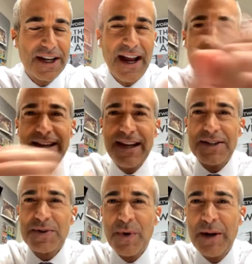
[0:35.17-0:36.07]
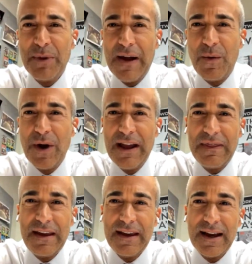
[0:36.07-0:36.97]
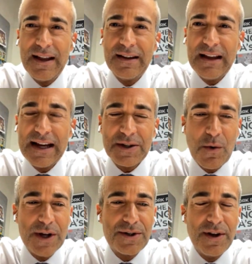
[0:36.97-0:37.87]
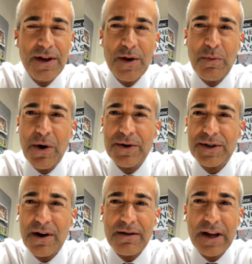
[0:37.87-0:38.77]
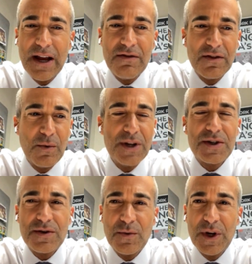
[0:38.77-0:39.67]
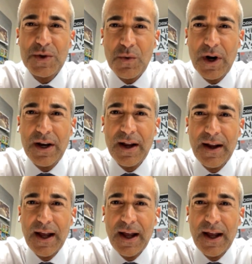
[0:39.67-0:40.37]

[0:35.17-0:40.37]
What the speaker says: Can I take a swing, by the way, at the last question that you posed there, Dave? Which one?